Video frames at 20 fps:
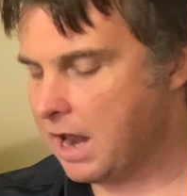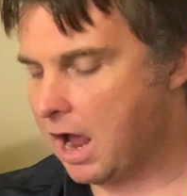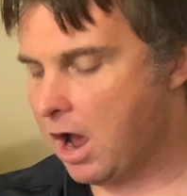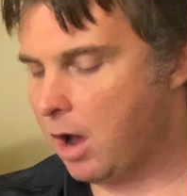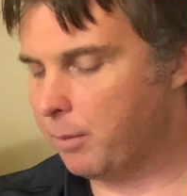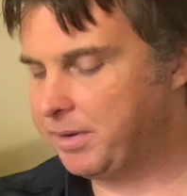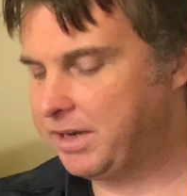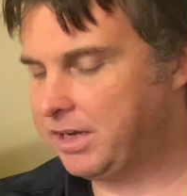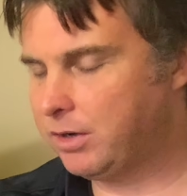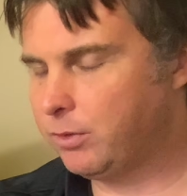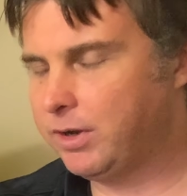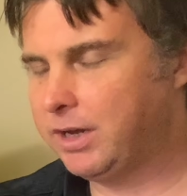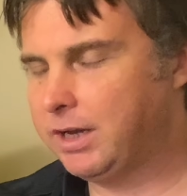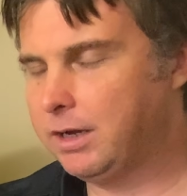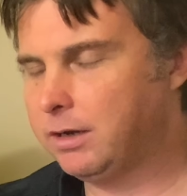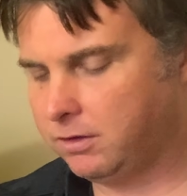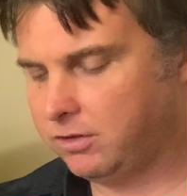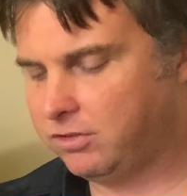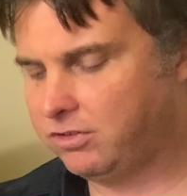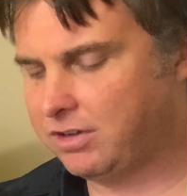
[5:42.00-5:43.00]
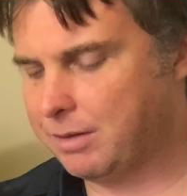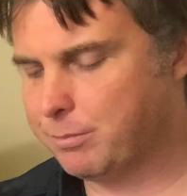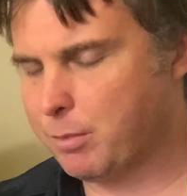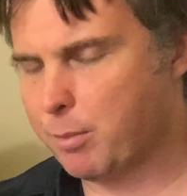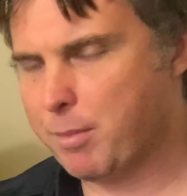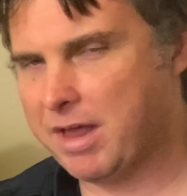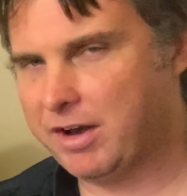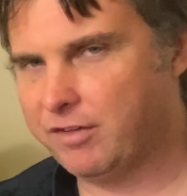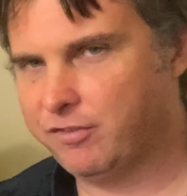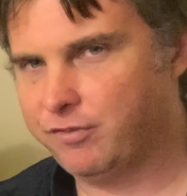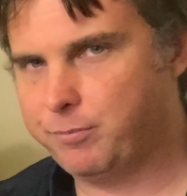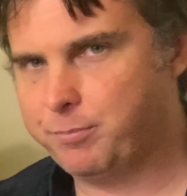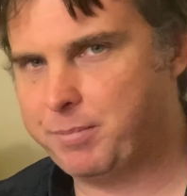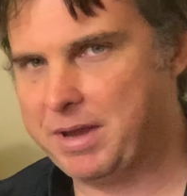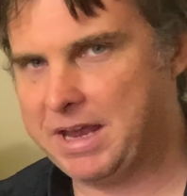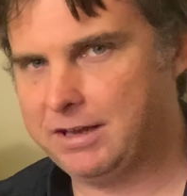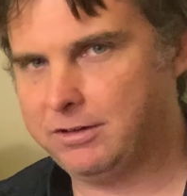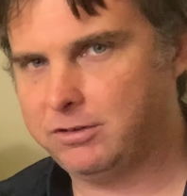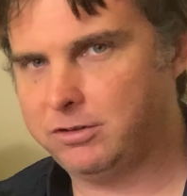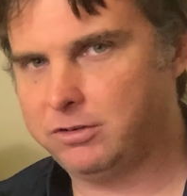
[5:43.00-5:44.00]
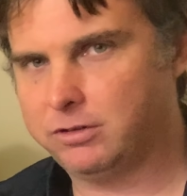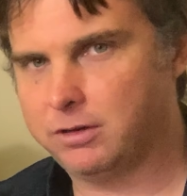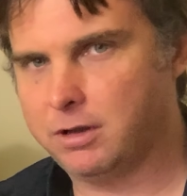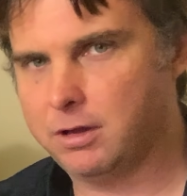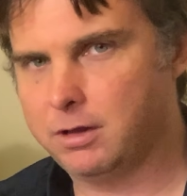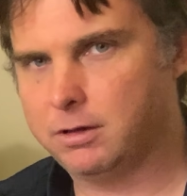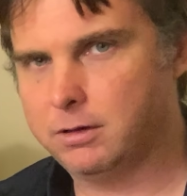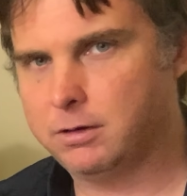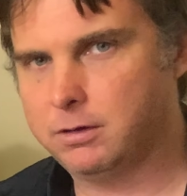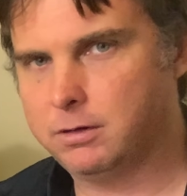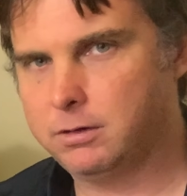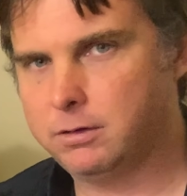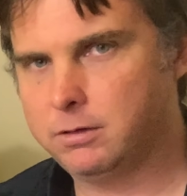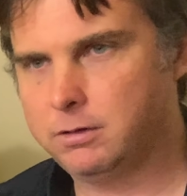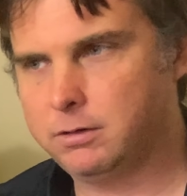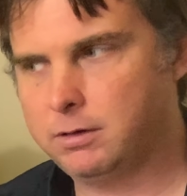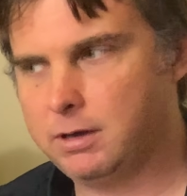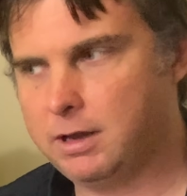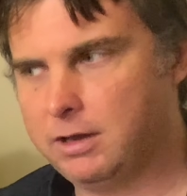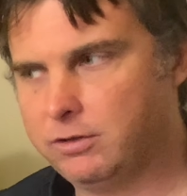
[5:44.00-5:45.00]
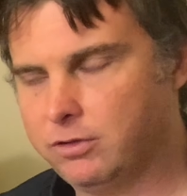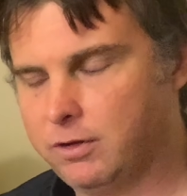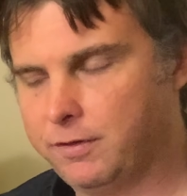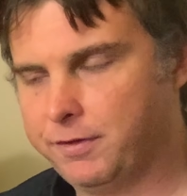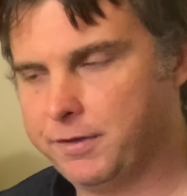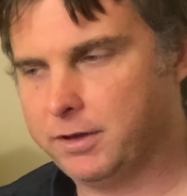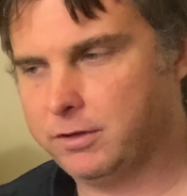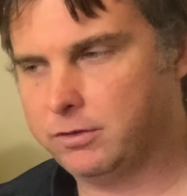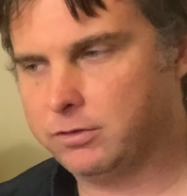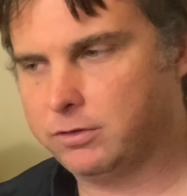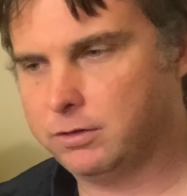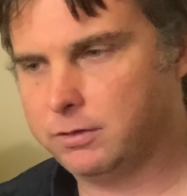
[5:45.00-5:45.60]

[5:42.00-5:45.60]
I'm hearing the same amount of bass as on this.